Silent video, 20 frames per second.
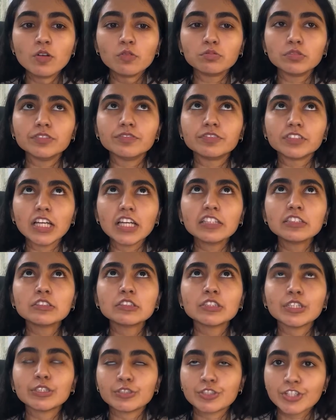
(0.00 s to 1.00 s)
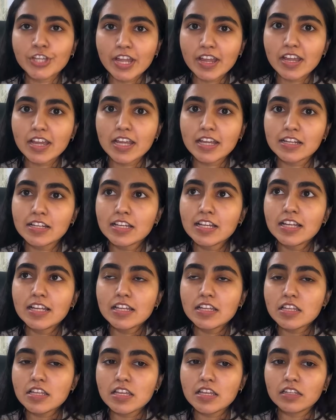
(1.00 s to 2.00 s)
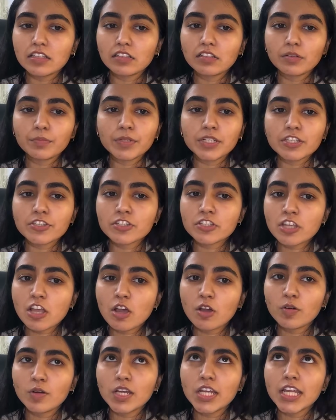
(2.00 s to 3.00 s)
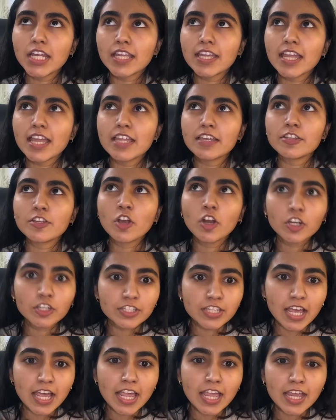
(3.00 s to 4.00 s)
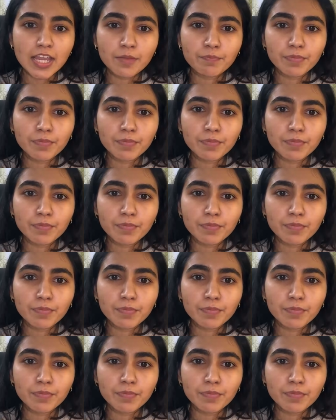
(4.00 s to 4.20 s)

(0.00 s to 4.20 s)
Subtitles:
We've done crochet and a little bit of sewing and yarn dyeing,